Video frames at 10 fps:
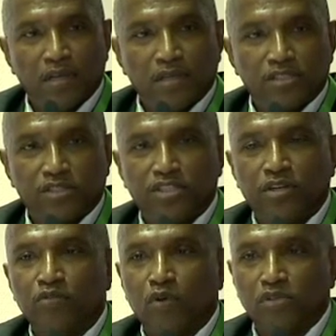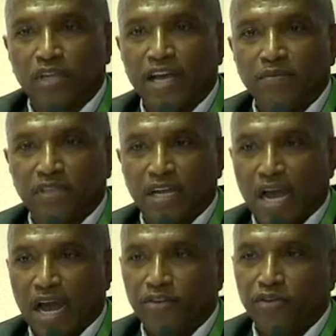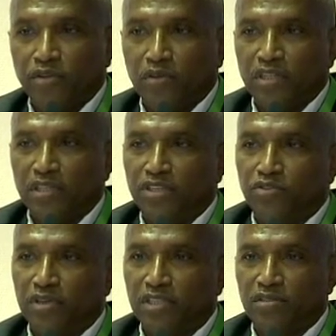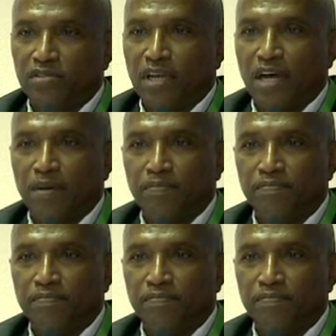It's a general psychiatry unit that treats a